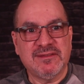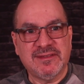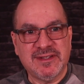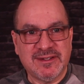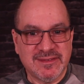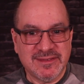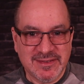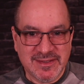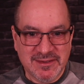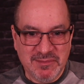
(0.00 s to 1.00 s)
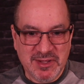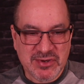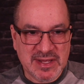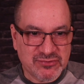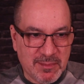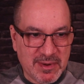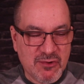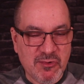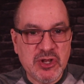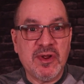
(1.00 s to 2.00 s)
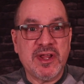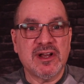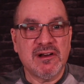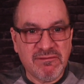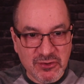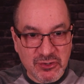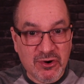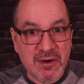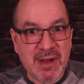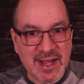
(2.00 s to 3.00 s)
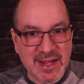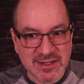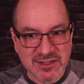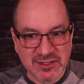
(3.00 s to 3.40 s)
You know, uh, be transformed by the renewing of your mind.